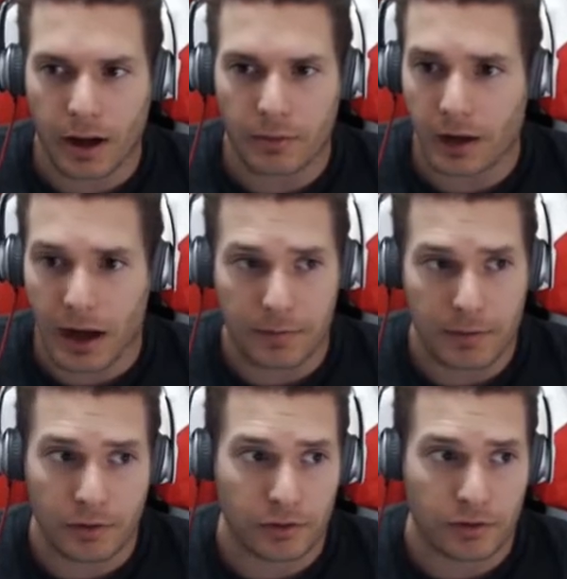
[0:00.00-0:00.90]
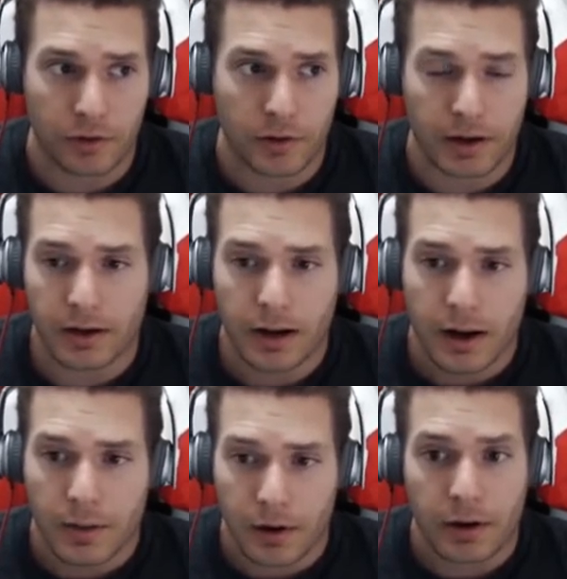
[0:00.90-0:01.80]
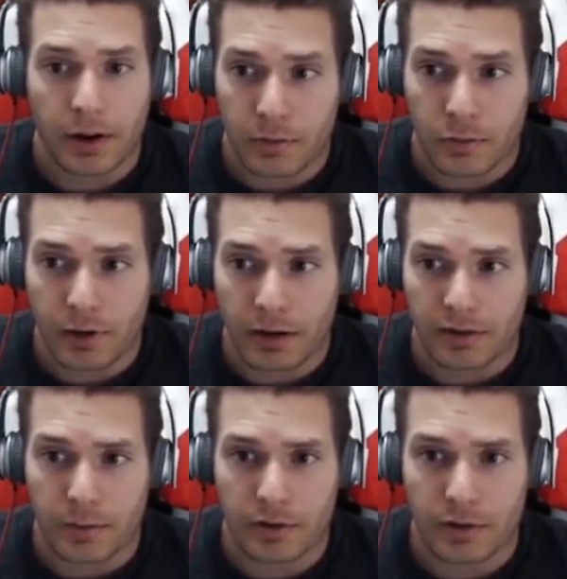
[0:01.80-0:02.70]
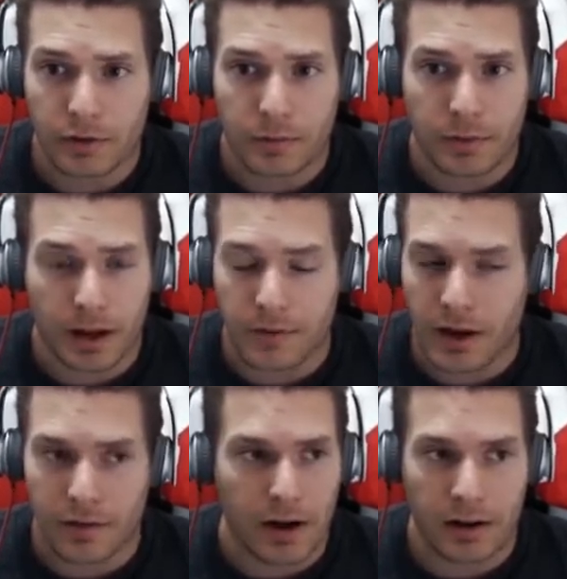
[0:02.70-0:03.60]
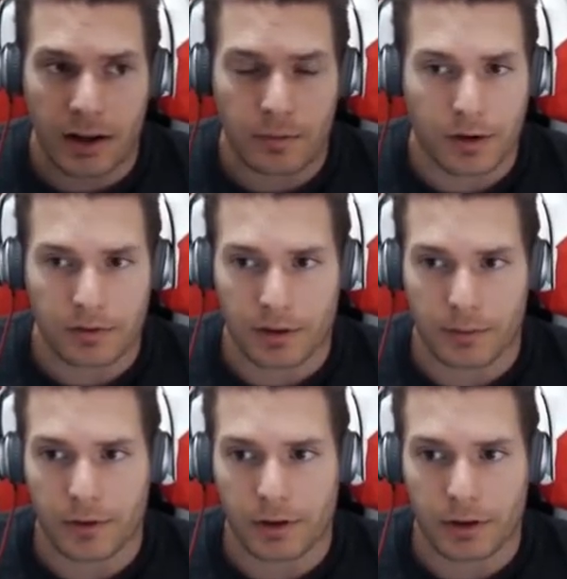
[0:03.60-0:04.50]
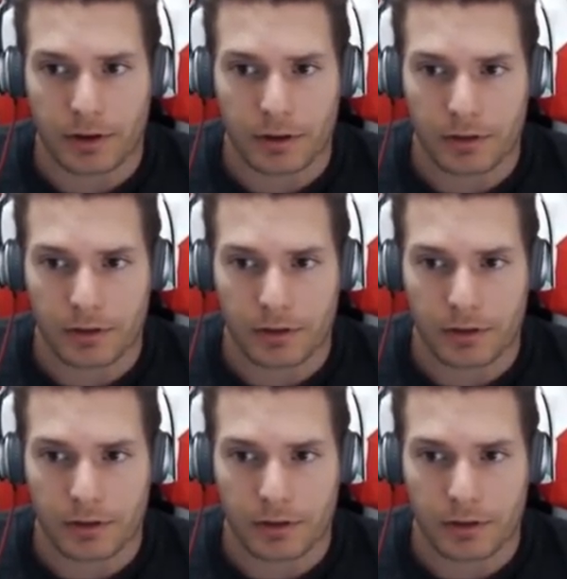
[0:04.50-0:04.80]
I've been using 2, and there are games where I summon 2, but I've never game where I've summoned 3.